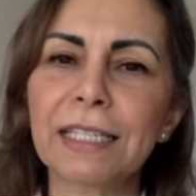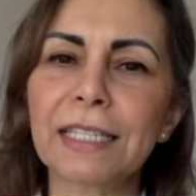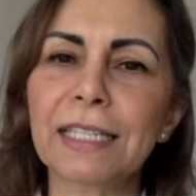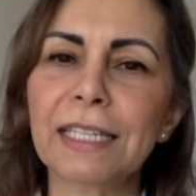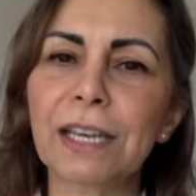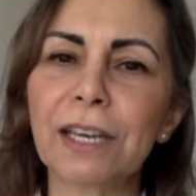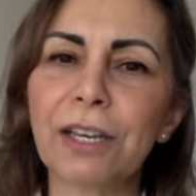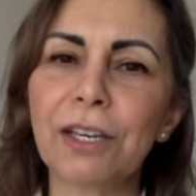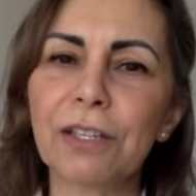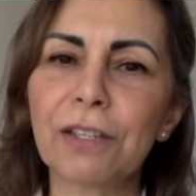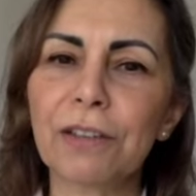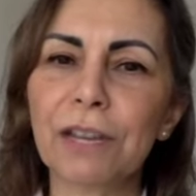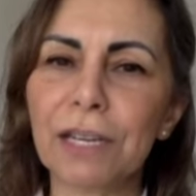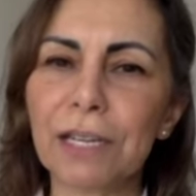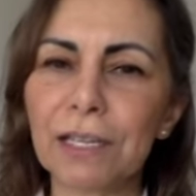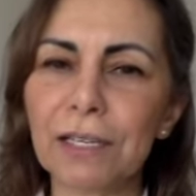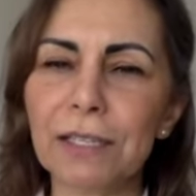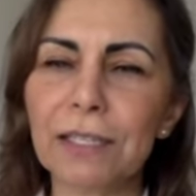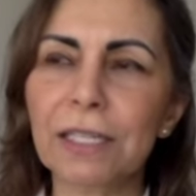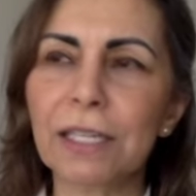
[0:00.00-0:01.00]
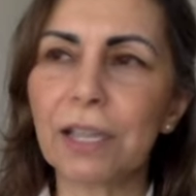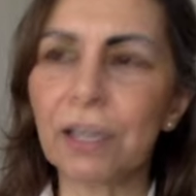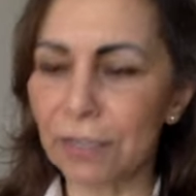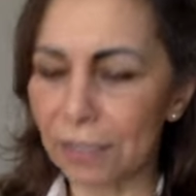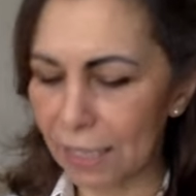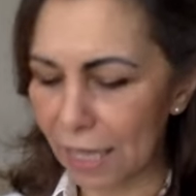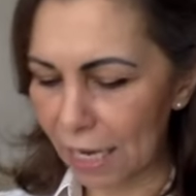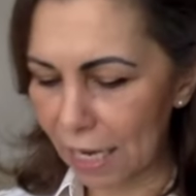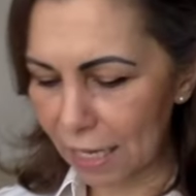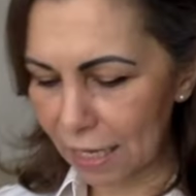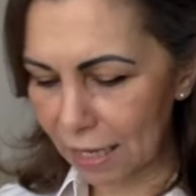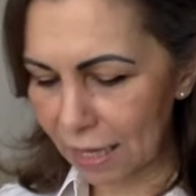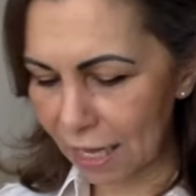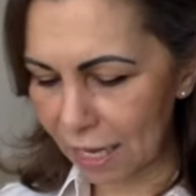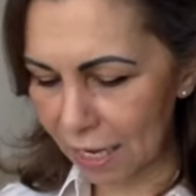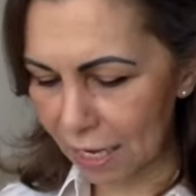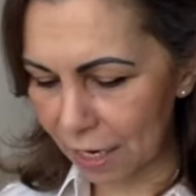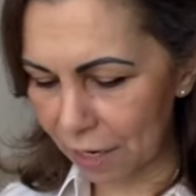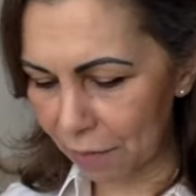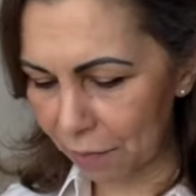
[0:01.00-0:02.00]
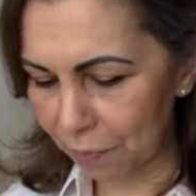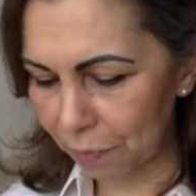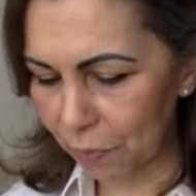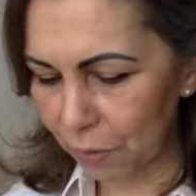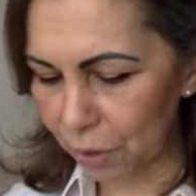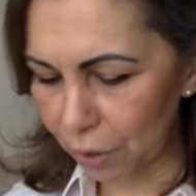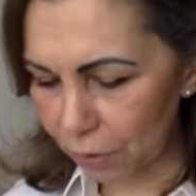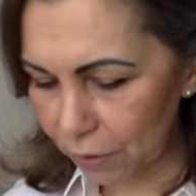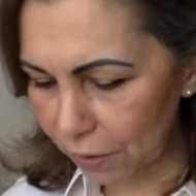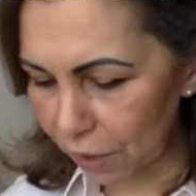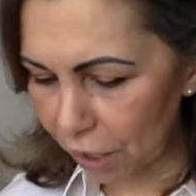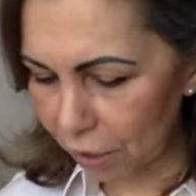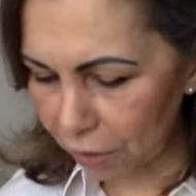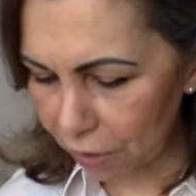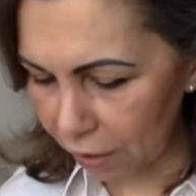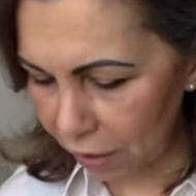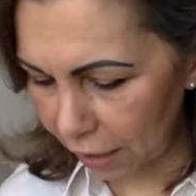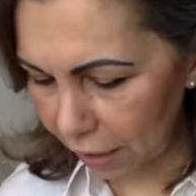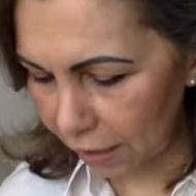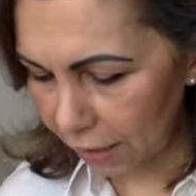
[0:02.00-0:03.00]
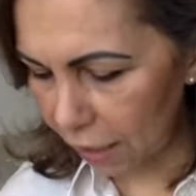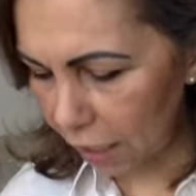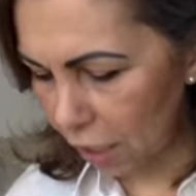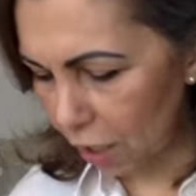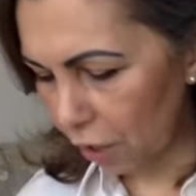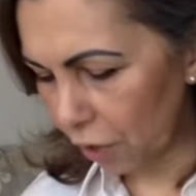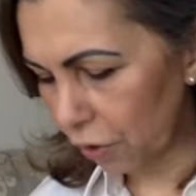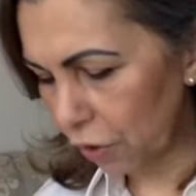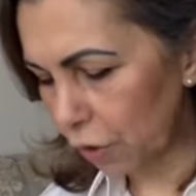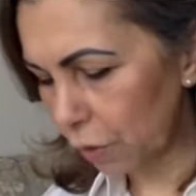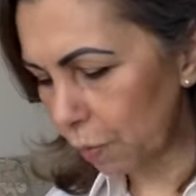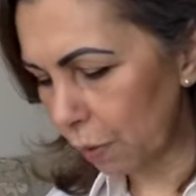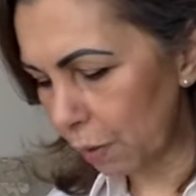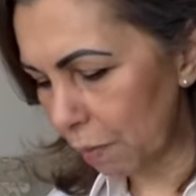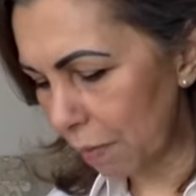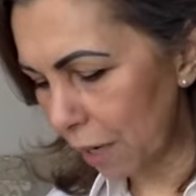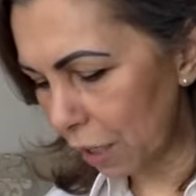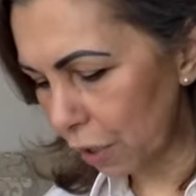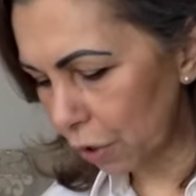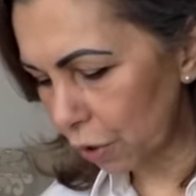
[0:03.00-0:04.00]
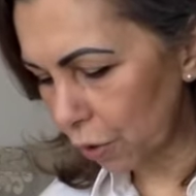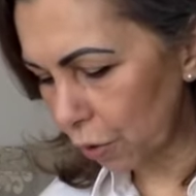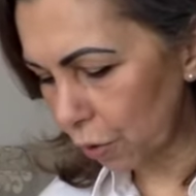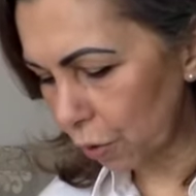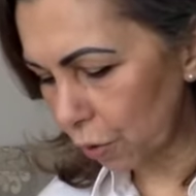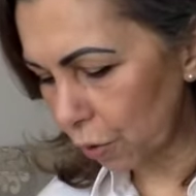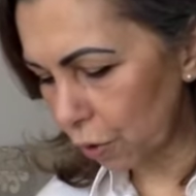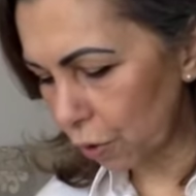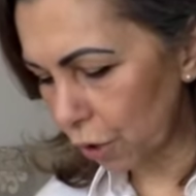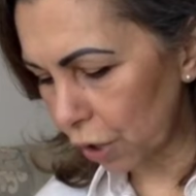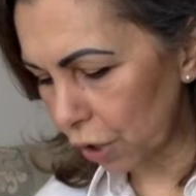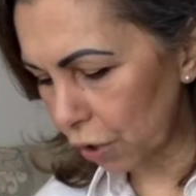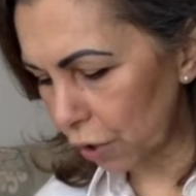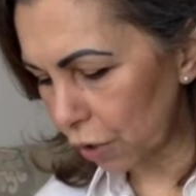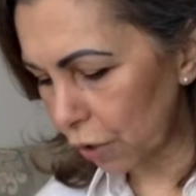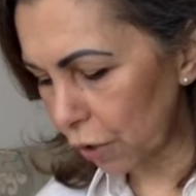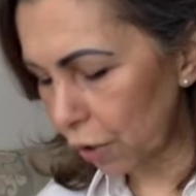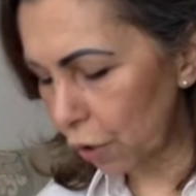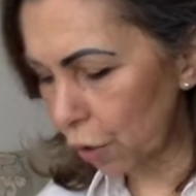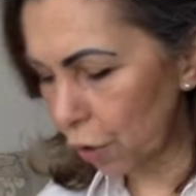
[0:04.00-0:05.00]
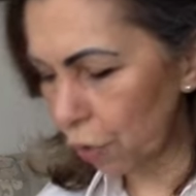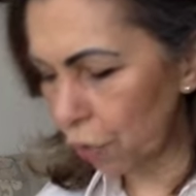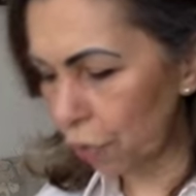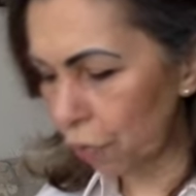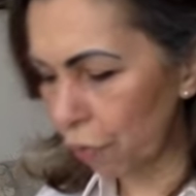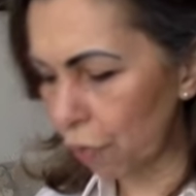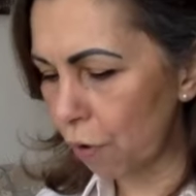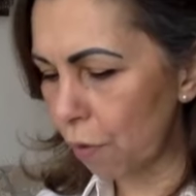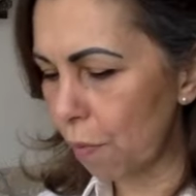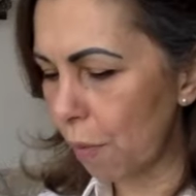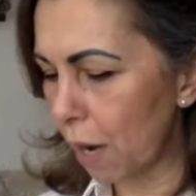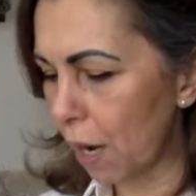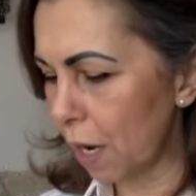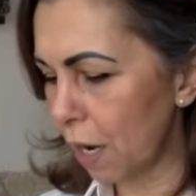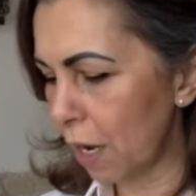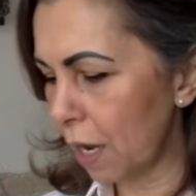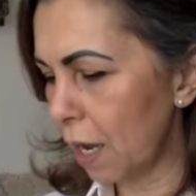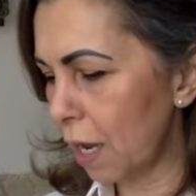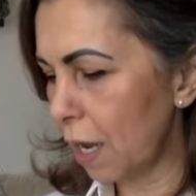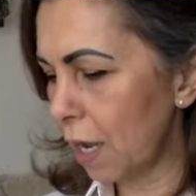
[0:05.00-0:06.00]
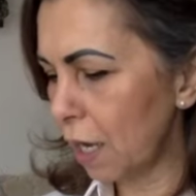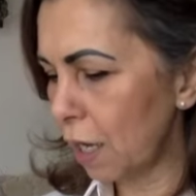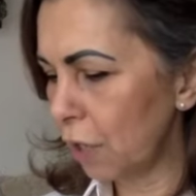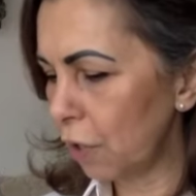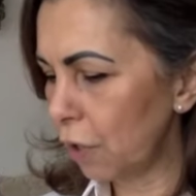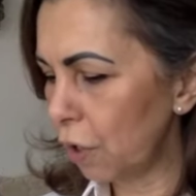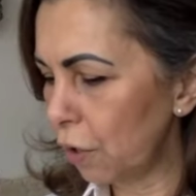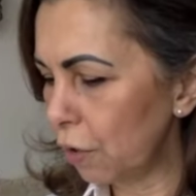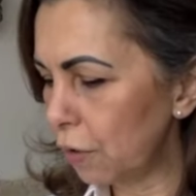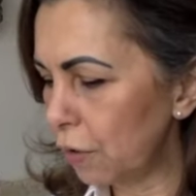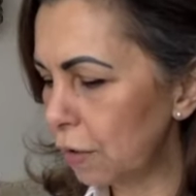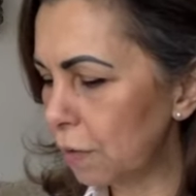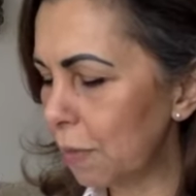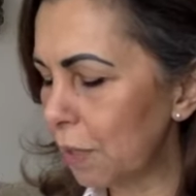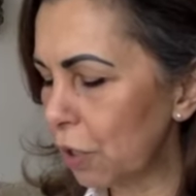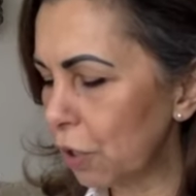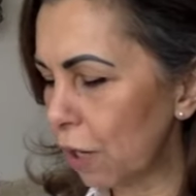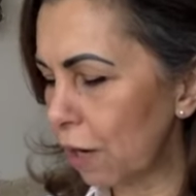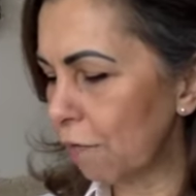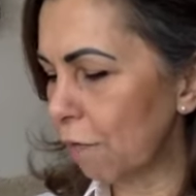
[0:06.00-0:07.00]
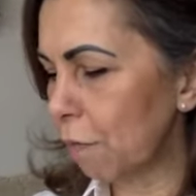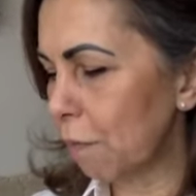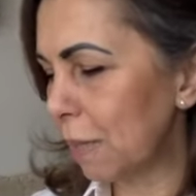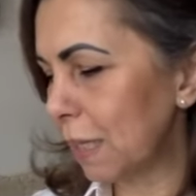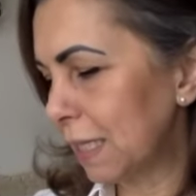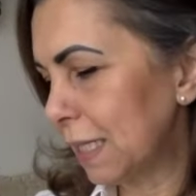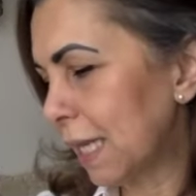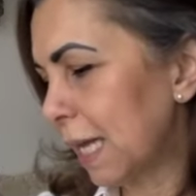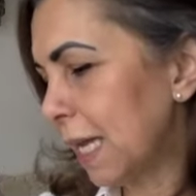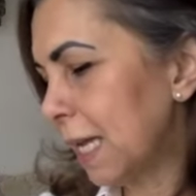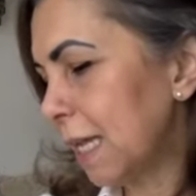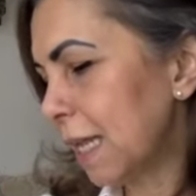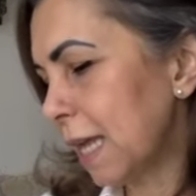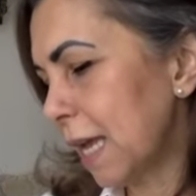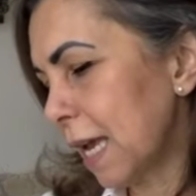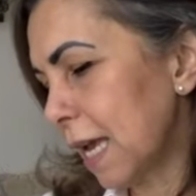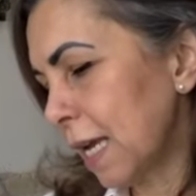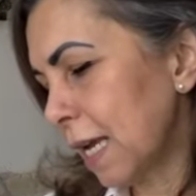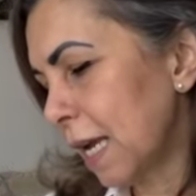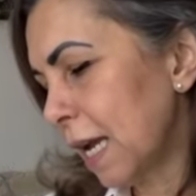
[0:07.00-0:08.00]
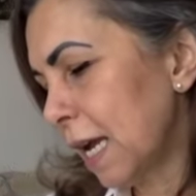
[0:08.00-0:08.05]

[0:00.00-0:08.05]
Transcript: So to start saying those kind of things. I just want to make sure, I just look through my notes to make sure I haven't missed anything.